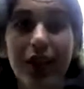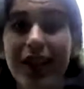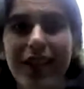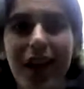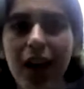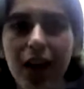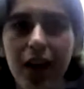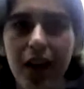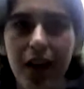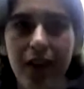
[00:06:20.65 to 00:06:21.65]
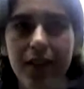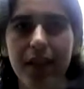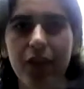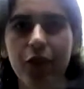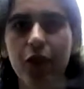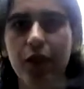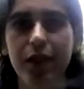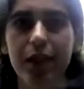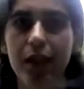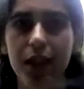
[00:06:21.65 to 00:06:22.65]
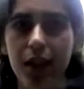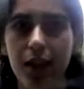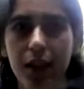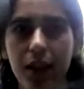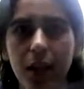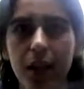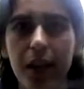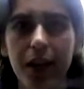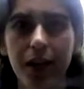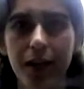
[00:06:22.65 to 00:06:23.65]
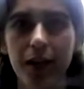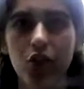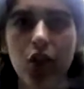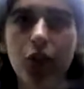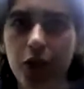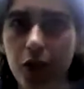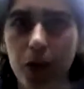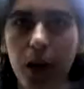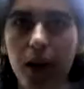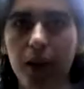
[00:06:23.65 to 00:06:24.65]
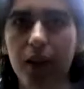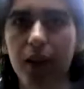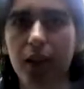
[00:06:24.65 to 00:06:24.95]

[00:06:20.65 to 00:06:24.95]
and it's alkaline. It's not full of acidity and antibiotics, and it's good for your body.